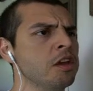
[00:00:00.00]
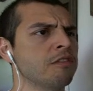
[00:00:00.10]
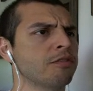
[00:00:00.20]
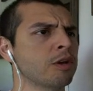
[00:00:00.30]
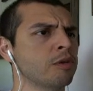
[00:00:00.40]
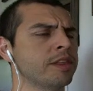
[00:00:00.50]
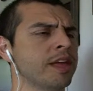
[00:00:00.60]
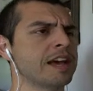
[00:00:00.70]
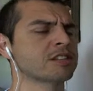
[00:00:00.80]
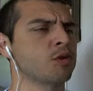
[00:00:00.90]
frequently
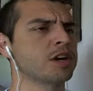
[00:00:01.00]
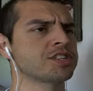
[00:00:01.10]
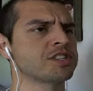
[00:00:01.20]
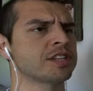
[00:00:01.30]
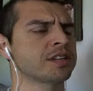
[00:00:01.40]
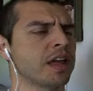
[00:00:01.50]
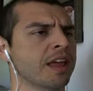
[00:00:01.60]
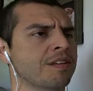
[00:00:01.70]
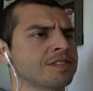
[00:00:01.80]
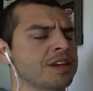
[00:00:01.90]
asked questions and
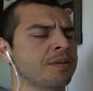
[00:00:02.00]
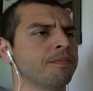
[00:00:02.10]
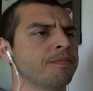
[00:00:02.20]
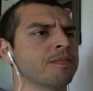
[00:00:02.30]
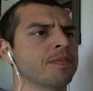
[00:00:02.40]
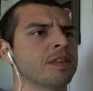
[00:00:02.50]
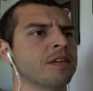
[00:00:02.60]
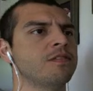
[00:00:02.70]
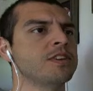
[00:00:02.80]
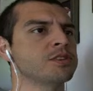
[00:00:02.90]
give some
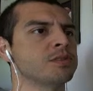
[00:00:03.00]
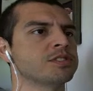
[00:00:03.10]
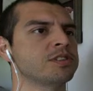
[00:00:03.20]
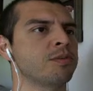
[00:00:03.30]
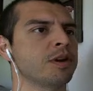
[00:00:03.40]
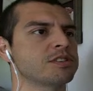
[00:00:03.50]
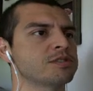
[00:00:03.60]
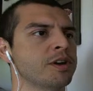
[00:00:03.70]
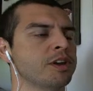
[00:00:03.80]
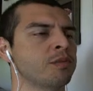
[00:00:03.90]
visuals to
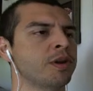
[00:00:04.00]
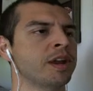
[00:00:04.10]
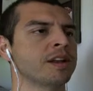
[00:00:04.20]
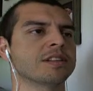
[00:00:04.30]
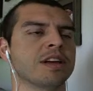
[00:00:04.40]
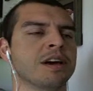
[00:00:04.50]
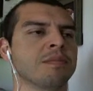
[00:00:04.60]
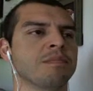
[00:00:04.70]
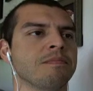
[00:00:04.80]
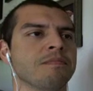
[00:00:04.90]
what you're reading.
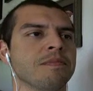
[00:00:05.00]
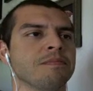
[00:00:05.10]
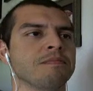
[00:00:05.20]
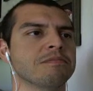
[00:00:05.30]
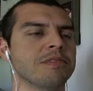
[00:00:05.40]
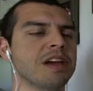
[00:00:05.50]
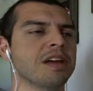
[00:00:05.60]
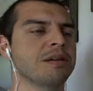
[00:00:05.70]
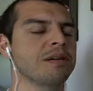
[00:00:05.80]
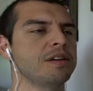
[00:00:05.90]

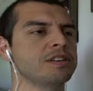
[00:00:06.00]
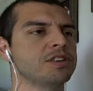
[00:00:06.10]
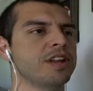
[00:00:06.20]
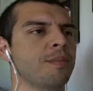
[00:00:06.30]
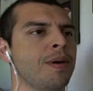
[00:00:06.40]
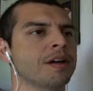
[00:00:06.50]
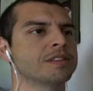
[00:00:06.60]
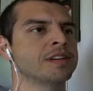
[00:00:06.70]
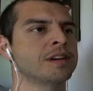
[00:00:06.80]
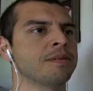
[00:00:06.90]
It should help out
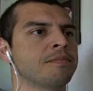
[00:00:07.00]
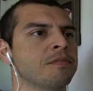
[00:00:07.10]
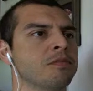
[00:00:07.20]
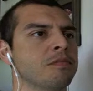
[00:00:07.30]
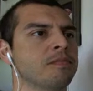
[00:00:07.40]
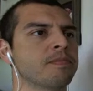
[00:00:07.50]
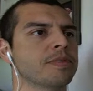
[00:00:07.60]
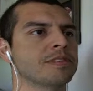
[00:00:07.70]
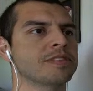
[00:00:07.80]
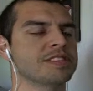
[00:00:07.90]
to
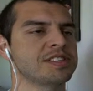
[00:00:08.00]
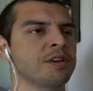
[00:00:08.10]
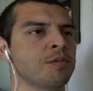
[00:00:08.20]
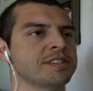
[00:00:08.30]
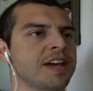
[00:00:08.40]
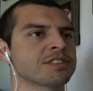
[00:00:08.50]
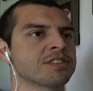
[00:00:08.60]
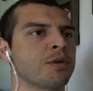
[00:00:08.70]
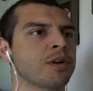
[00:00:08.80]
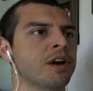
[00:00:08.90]
see what's actually
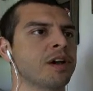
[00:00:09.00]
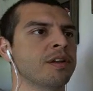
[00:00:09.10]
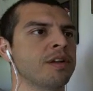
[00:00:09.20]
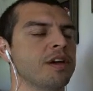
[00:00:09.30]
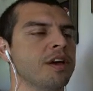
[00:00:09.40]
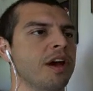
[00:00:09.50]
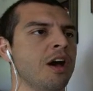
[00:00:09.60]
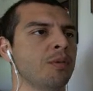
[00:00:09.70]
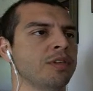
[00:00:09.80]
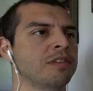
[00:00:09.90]
going on
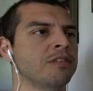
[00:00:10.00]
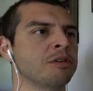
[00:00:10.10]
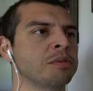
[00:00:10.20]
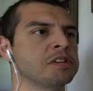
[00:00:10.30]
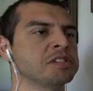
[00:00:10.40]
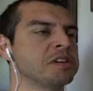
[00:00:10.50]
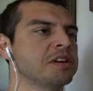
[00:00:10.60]
with the verbiage.